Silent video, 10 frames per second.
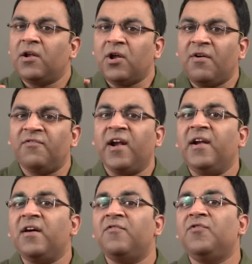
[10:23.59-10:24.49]
Now, I've
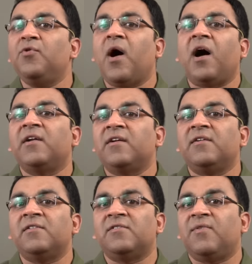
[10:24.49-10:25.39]
read a few
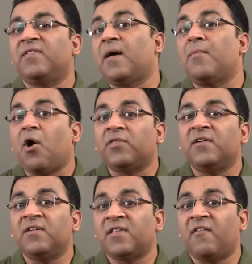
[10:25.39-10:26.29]
articles where some
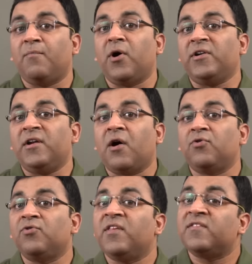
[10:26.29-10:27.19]
authors have pointed
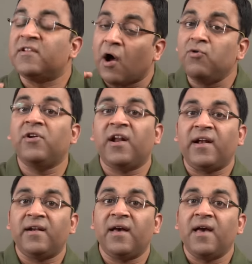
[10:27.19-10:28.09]
out to this
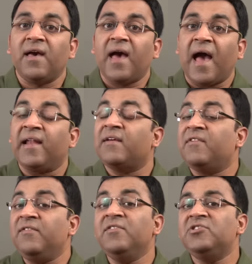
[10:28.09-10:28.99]
downtrend and have
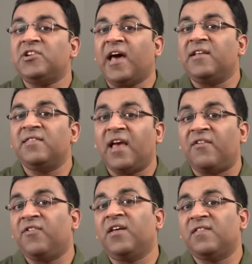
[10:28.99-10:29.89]
even challenged the
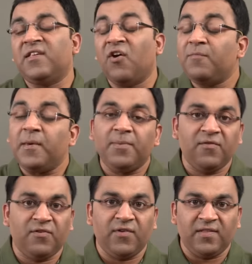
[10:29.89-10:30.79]
efficacy of
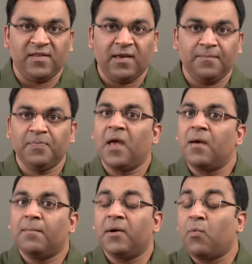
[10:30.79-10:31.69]
PPF investing.
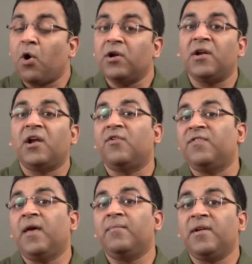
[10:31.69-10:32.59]
But what none
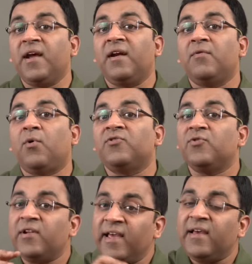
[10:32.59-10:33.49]
of them did was
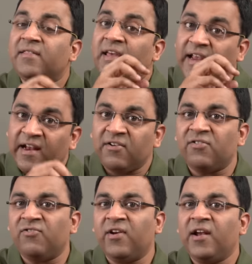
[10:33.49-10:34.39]
to link the
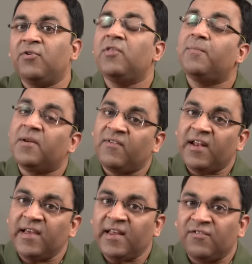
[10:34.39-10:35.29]
interest rate to the
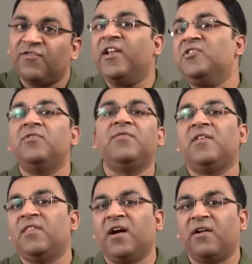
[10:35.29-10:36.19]
prevailing inflation
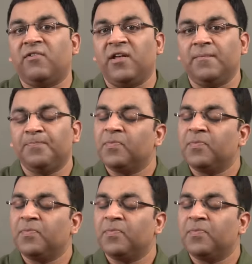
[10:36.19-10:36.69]
within the country.